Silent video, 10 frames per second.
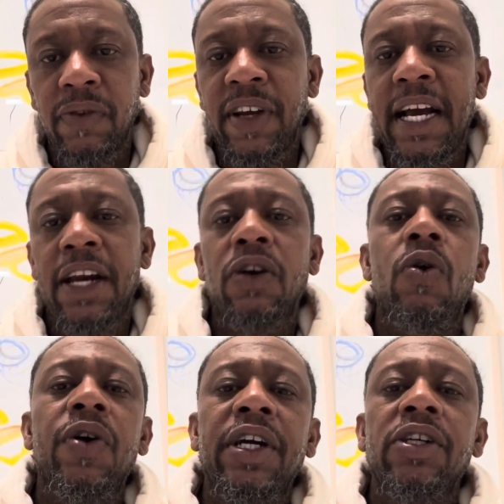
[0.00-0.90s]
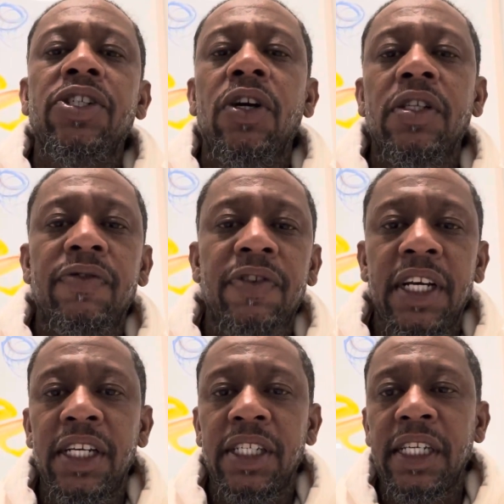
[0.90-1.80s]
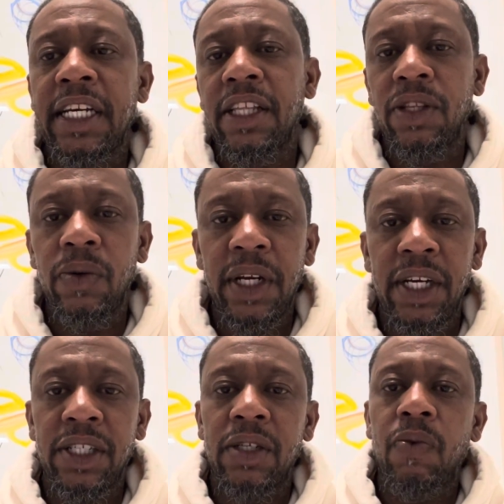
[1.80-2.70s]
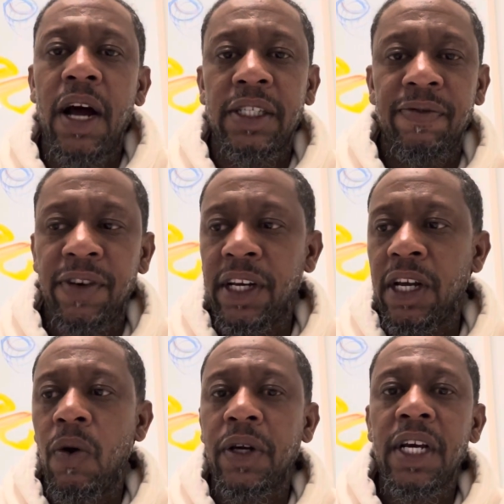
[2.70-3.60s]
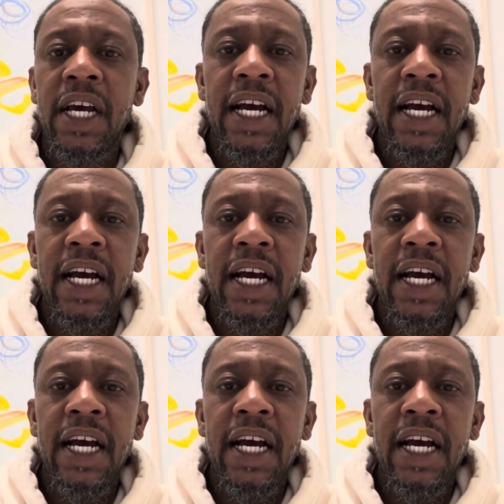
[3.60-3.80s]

If they got to go in there and search for this and get through this and watch a video and